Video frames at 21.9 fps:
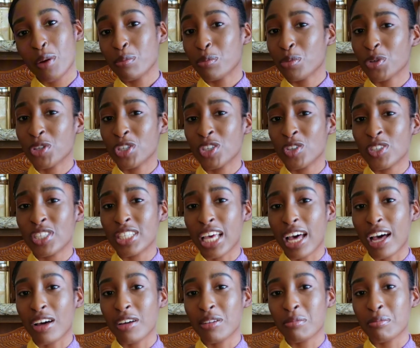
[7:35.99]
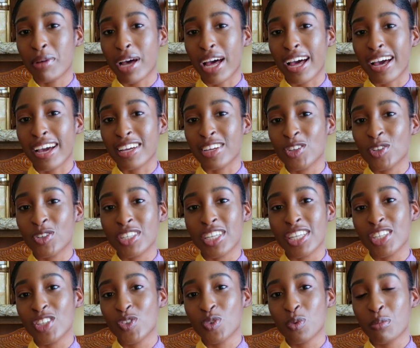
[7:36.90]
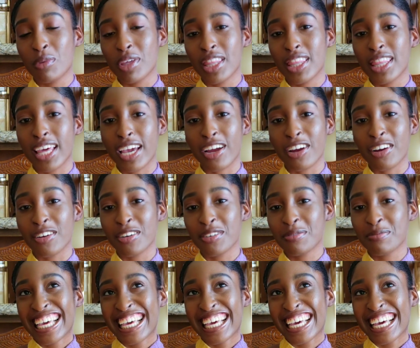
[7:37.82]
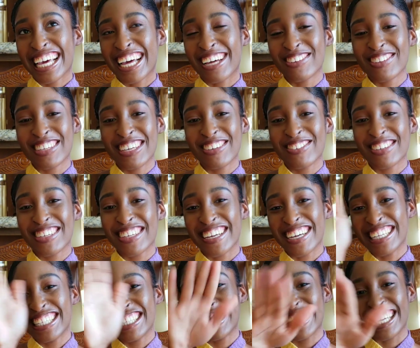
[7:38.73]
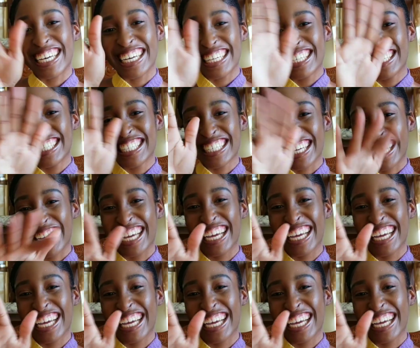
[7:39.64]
bring you down by you need to be there. I'm giving you a touch.